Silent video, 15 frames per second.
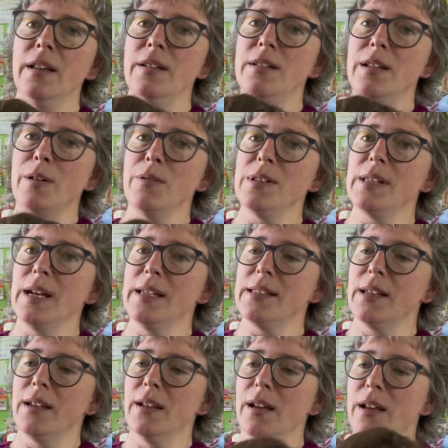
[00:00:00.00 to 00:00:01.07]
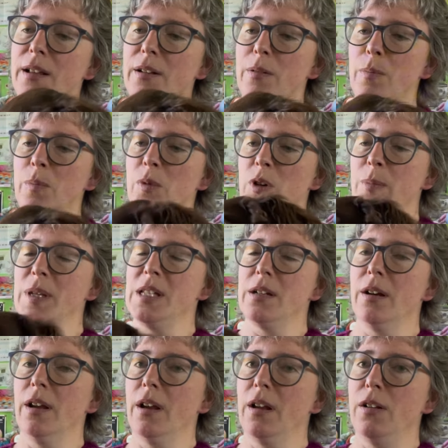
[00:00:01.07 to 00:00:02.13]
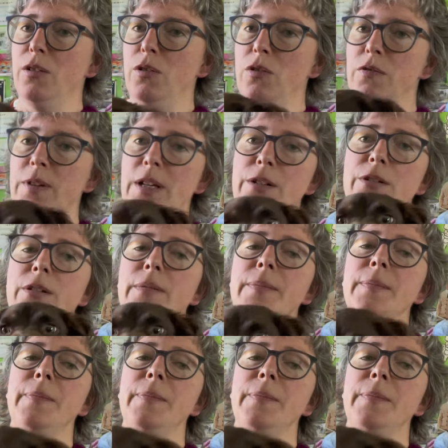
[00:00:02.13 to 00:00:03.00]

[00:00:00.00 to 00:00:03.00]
downsizing and going to be starting a new venture.